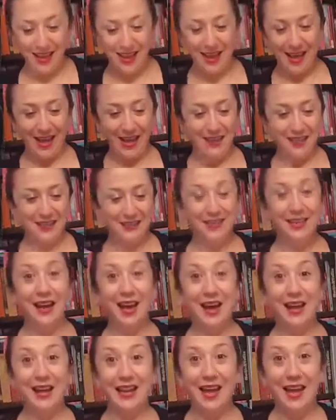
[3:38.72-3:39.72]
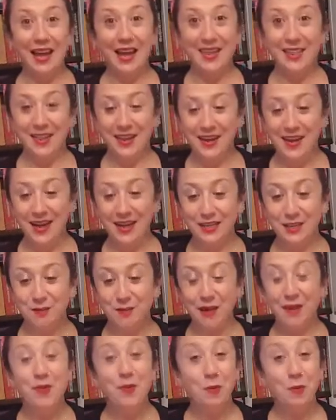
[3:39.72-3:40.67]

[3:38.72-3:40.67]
and I lay the next one,